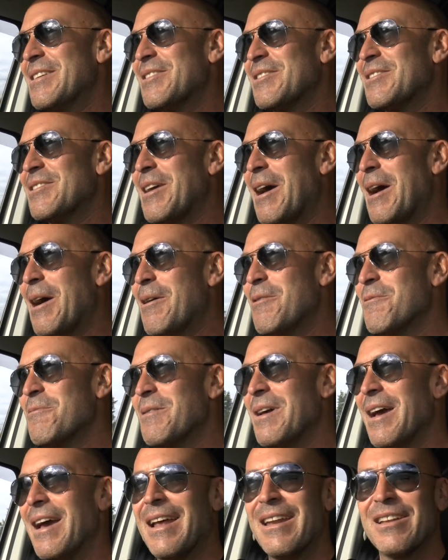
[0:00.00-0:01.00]
So
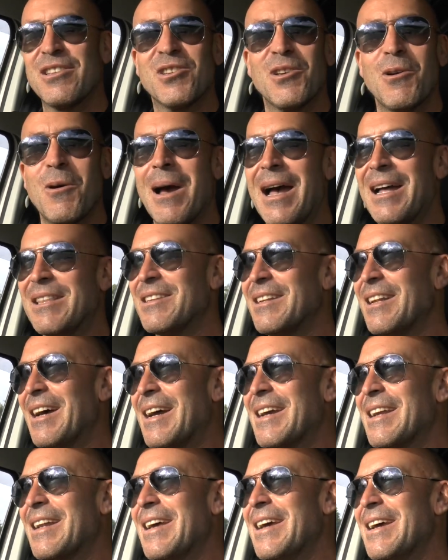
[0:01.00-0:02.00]
yeah, the 2 hour
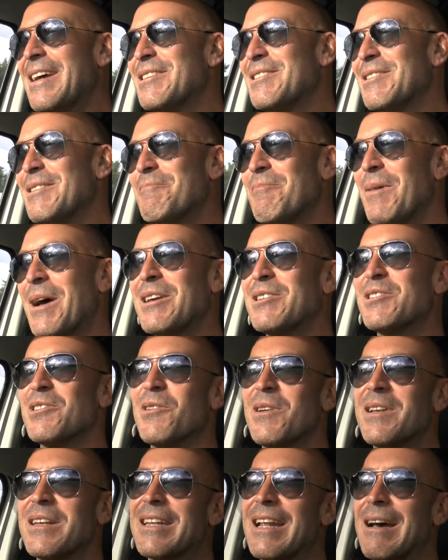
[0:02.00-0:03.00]
delay there, so
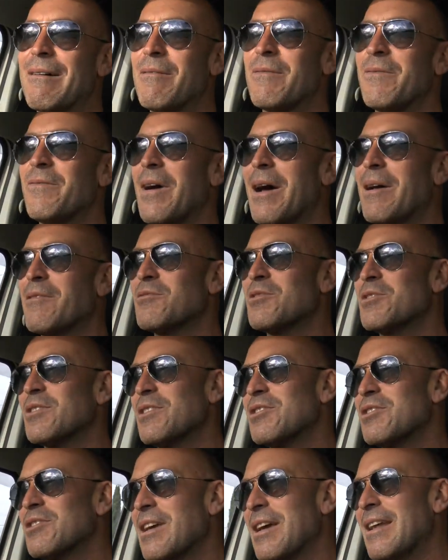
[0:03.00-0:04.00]
basically I ended up with
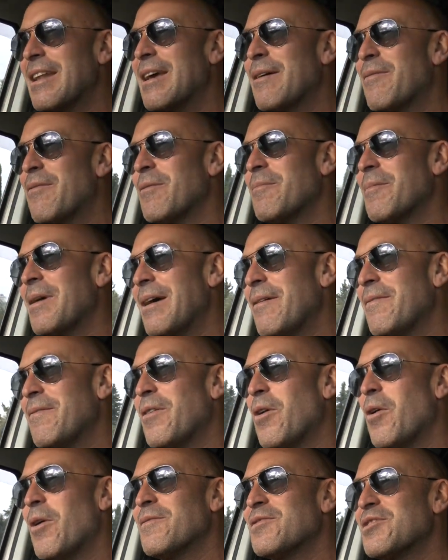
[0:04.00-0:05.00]
Folkestone sitting there for about
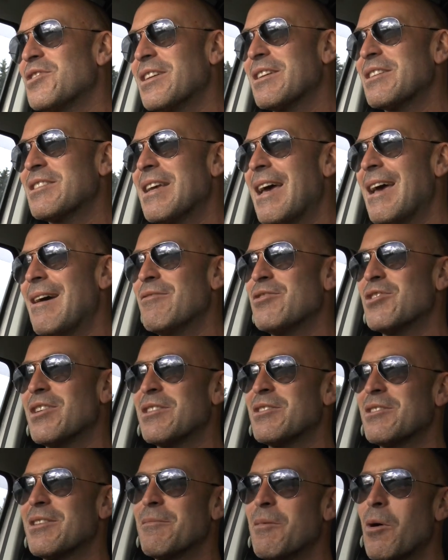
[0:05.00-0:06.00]
5-6 hours
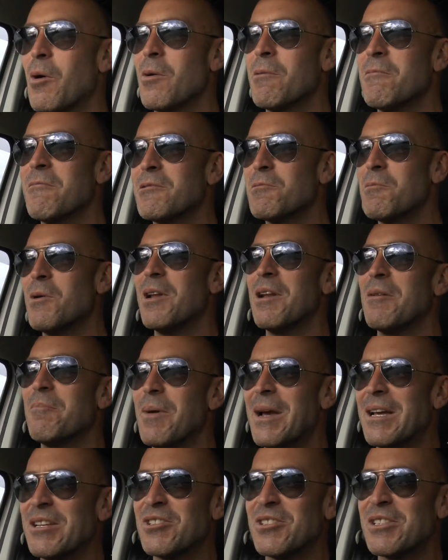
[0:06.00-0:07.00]
yesterday morning, which weren't the
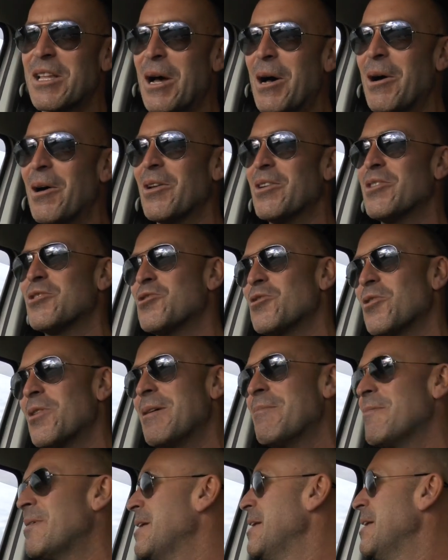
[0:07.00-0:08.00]
best start of the
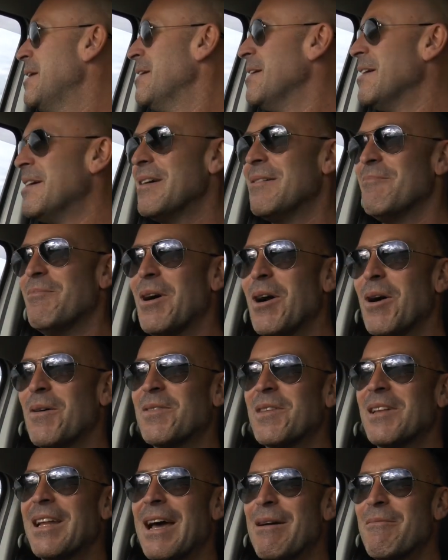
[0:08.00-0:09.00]
trip. But
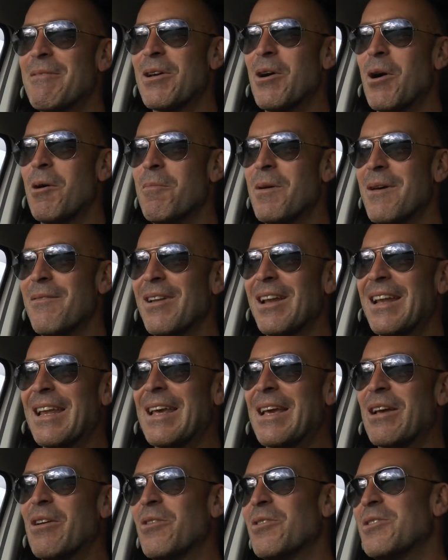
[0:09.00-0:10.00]
after that we got a bit of a
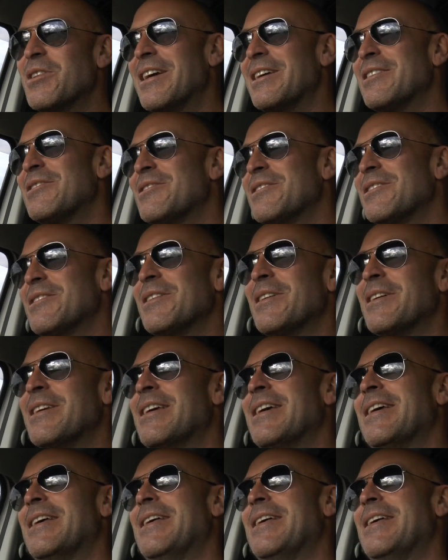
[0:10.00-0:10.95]
lick on yesterday.